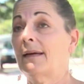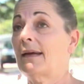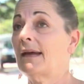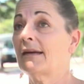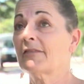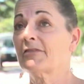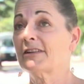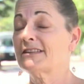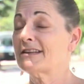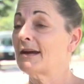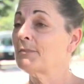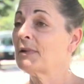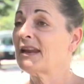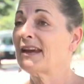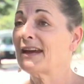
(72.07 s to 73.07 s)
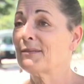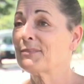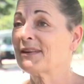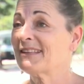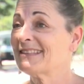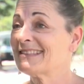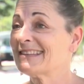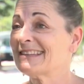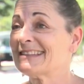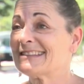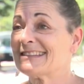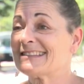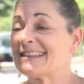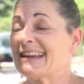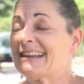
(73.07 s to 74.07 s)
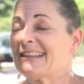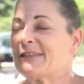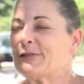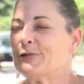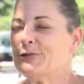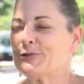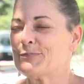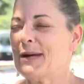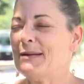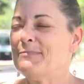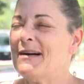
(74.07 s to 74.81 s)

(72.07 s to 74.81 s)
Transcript: every time it happens. It's just like lose my